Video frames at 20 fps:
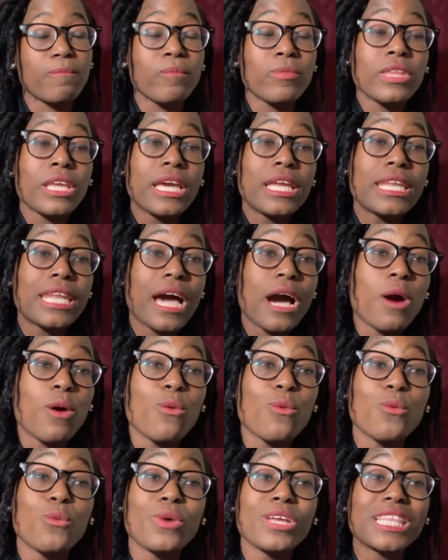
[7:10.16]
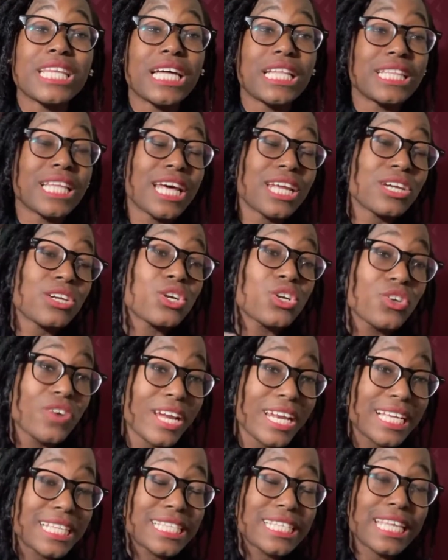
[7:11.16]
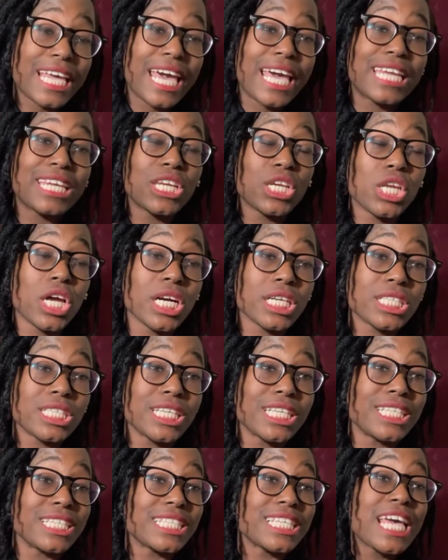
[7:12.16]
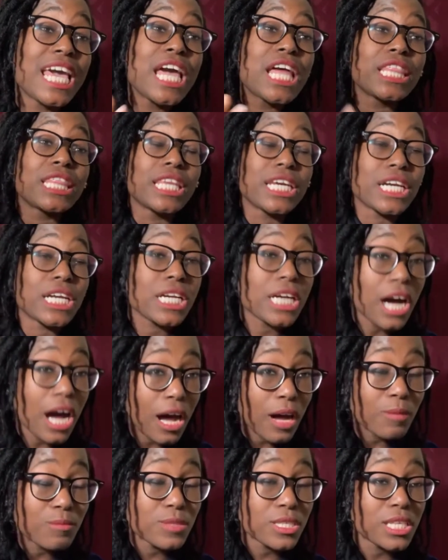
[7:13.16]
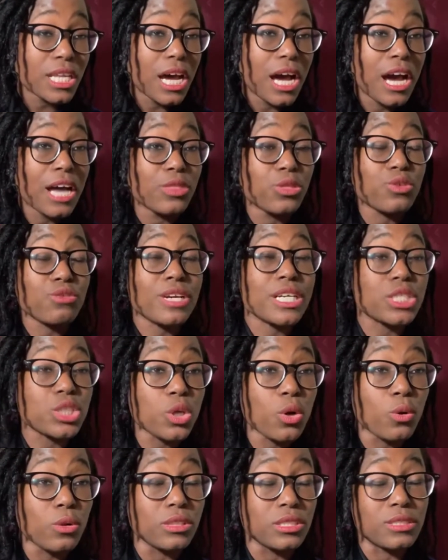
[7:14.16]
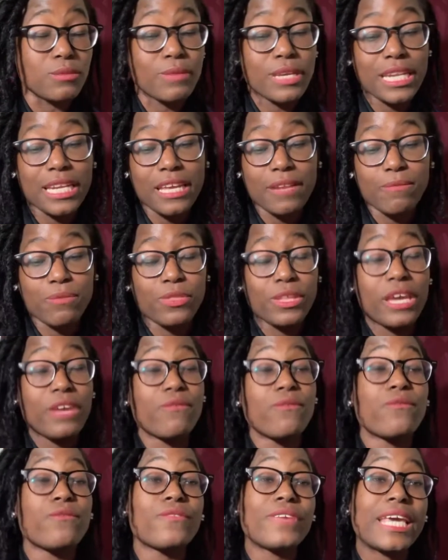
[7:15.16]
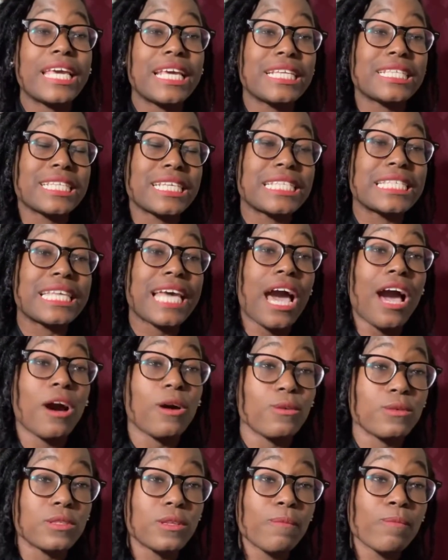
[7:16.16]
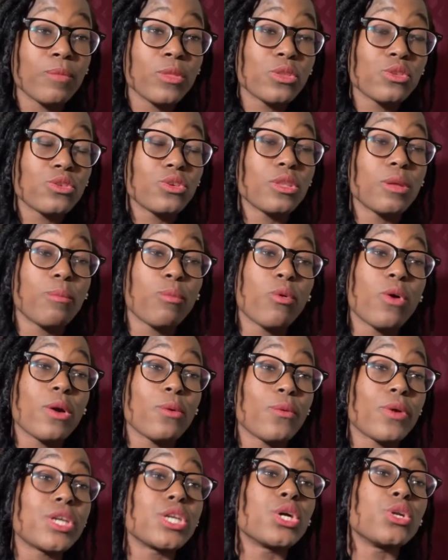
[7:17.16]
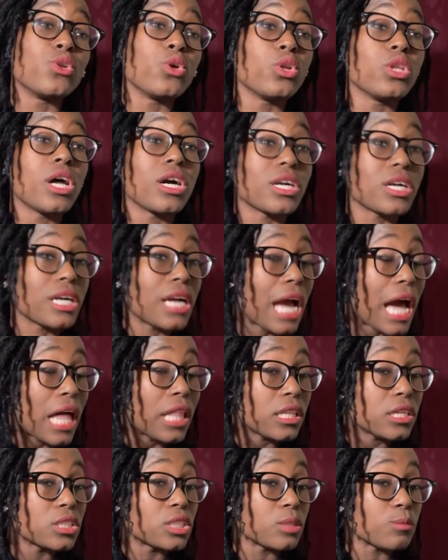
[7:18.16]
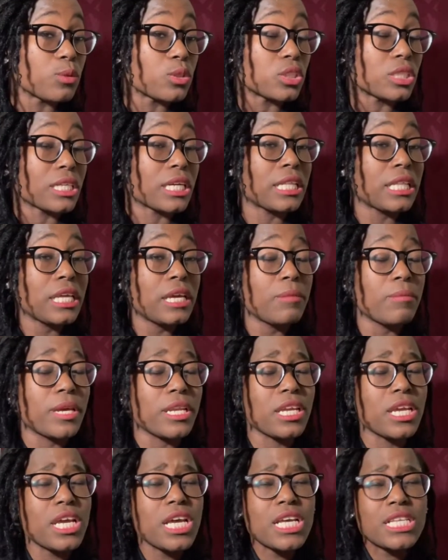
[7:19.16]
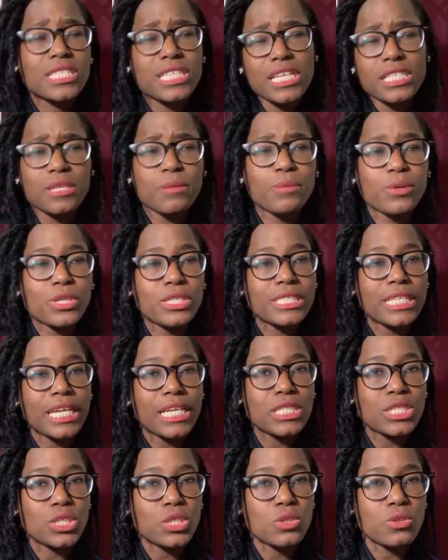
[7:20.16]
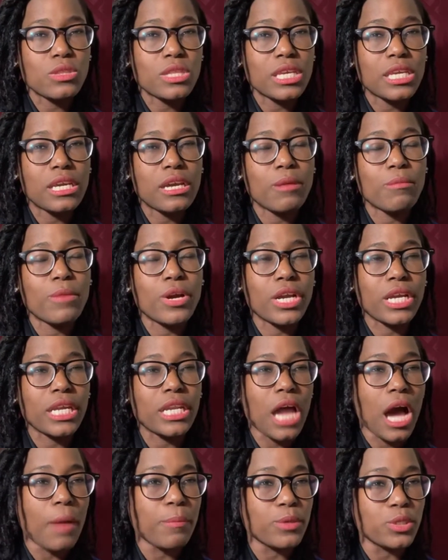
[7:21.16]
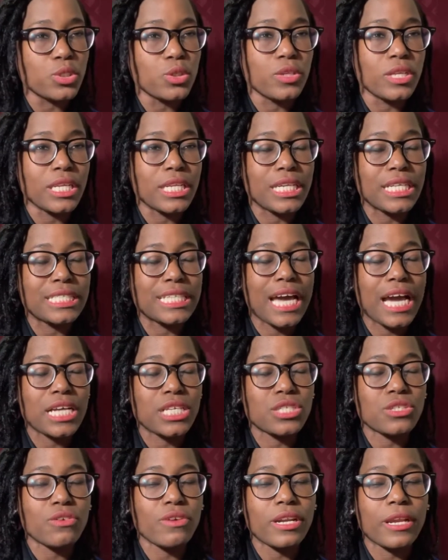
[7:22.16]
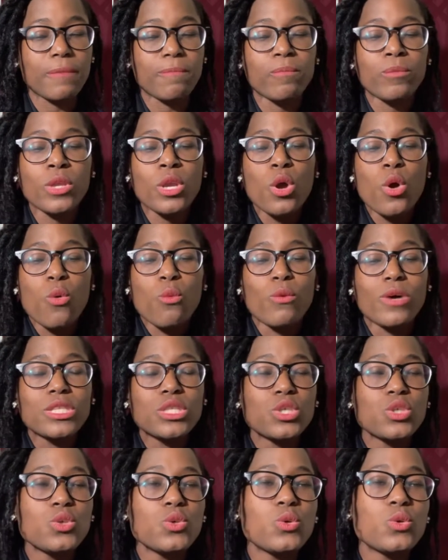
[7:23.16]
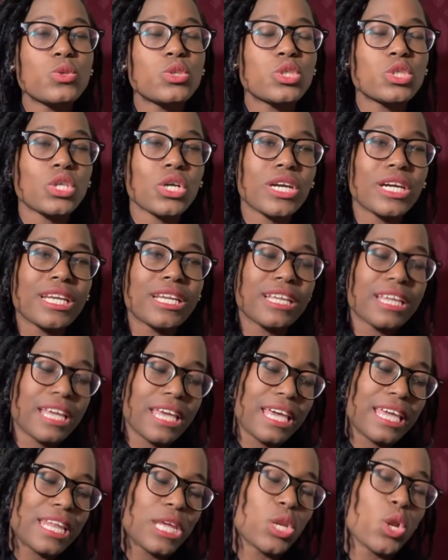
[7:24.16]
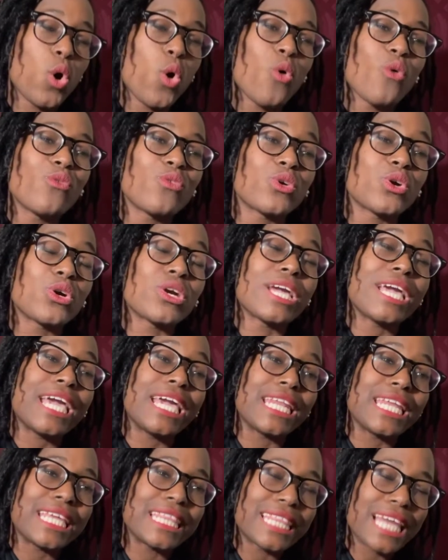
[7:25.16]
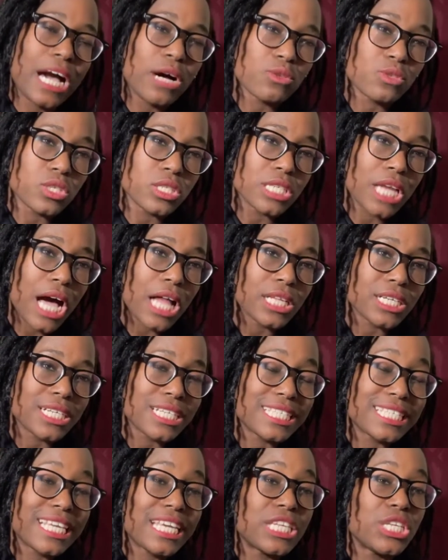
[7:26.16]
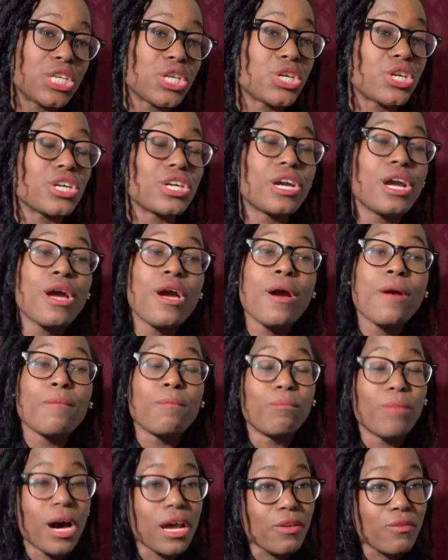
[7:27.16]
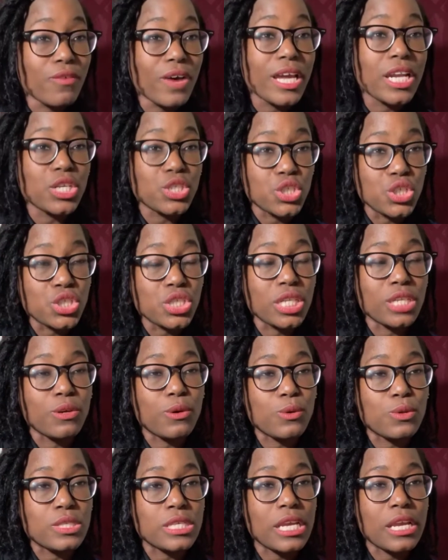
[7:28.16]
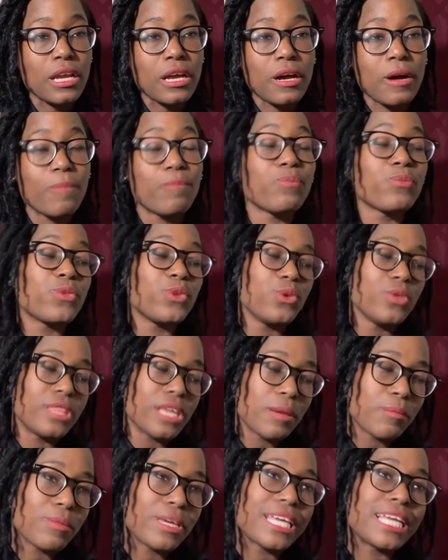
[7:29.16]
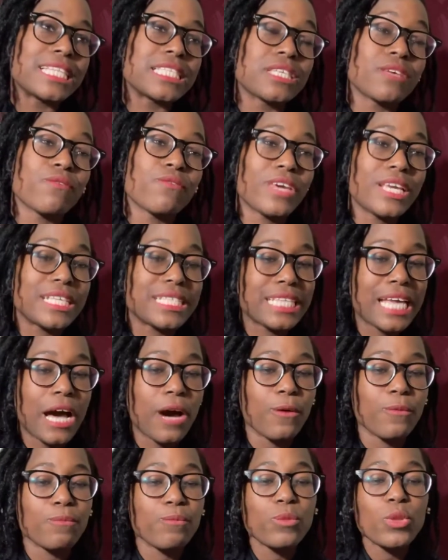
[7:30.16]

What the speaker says: Now, with a lot of credits and deductions, there comes thresholds, meaning it phases out to the point where you're no longer eligible to claim it. So as it pertains to the American Opportunity Tax Credit, once you start hitting over $80,000 in your modified adjusted gross income, you then begin to phase out.